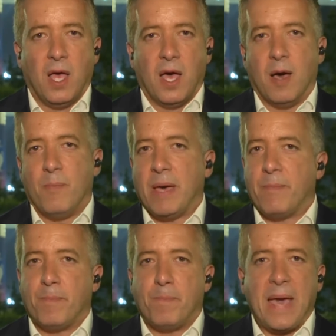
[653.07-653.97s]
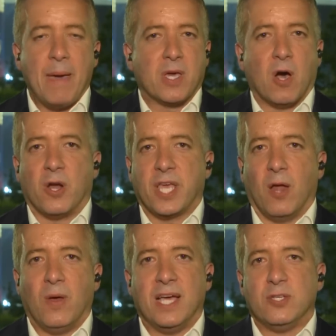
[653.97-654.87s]
Uh, Pep
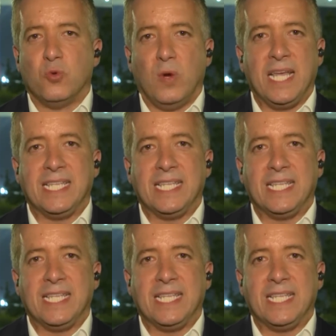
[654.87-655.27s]
Guardiola has really